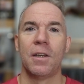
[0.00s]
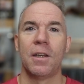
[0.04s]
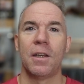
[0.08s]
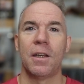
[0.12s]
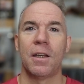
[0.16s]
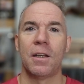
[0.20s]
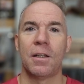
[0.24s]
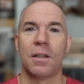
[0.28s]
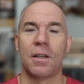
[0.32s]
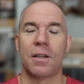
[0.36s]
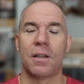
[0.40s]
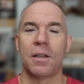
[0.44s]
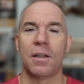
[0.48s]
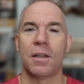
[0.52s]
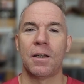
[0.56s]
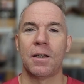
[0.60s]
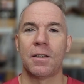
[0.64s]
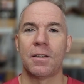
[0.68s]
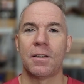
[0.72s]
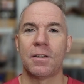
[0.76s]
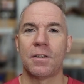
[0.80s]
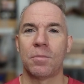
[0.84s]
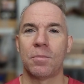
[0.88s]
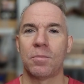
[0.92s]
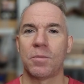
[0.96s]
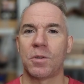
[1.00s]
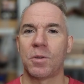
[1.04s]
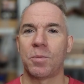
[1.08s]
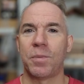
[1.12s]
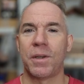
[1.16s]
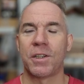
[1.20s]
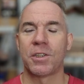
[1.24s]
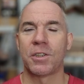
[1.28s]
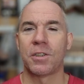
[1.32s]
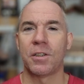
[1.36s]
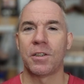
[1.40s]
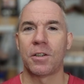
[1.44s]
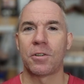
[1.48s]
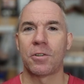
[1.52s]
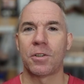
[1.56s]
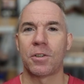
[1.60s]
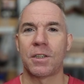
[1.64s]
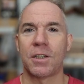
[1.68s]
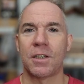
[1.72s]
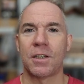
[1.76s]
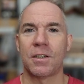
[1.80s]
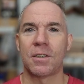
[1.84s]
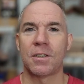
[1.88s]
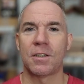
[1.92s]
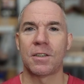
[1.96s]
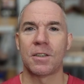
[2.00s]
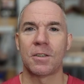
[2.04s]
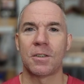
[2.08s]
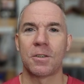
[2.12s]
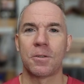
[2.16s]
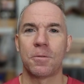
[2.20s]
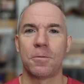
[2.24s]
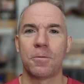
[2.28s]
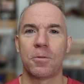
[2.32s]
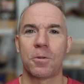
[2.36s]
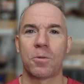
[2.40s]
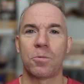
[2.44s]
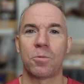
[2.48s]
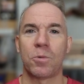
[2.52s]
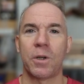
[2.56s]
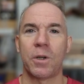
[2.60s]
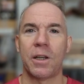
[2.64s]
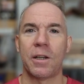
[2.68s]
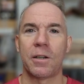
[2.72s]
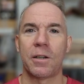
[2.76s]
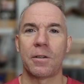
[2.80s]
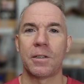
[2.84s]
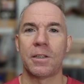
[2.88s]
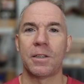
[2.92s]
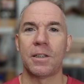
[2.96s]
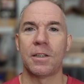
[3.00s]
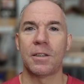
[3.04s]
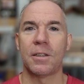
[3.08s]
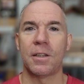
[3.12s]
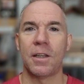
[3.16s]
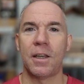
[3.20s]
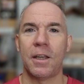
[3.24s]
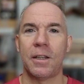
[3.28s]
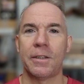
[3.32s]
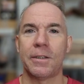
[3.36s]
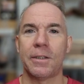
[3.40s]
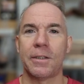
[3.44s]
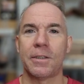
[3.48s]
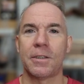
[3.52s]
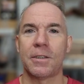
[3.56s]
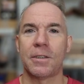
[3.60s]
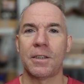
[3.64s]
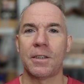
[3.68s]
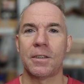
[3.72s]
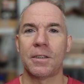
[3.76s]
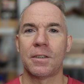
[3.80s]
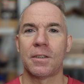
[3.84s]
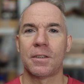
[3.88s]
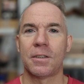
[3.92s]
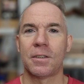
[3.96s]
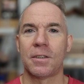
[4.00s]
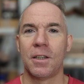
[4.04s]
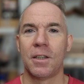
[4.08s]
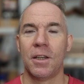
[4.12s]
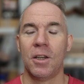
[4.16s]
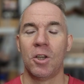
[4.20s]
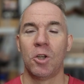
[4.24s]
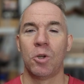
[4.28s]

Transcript: And then I had some special other testings for rare DNA diseases.